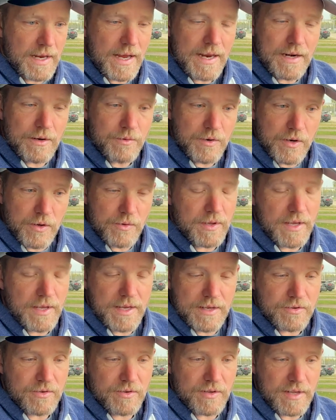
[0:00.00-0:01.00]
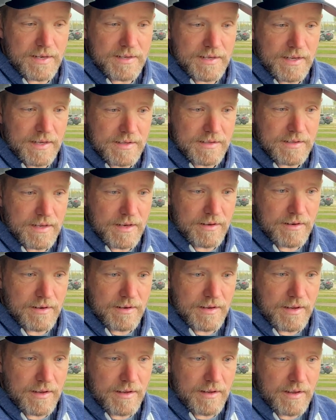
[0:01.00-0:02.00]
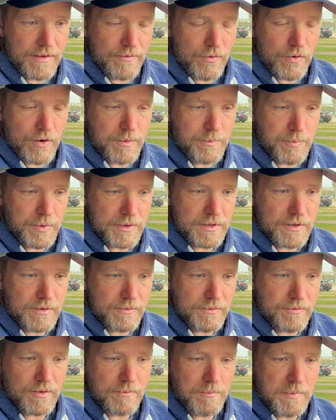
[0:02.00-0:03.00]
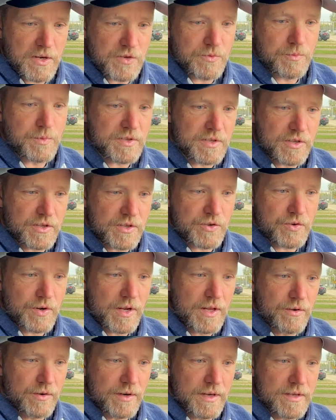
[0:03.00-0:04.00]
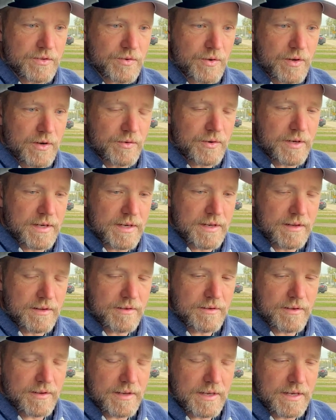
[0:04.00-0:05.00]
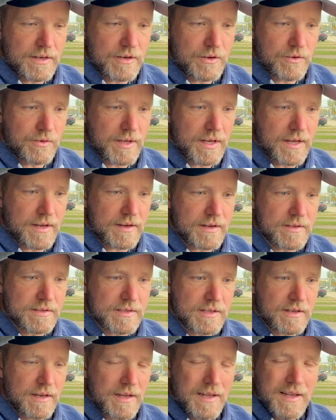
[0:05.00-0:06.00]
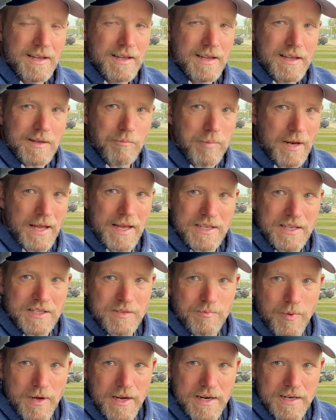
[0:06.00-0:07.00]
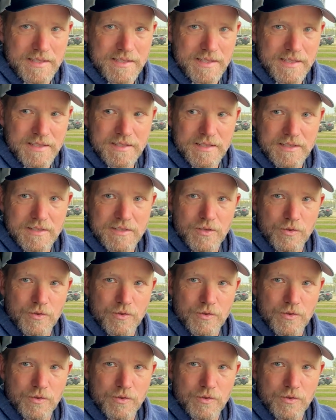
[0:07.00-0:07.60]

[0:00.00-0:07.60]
I don't know the answer to that test. I've already put the measurements of the trailer in, so I don't need to do that, because it blind spot assistance.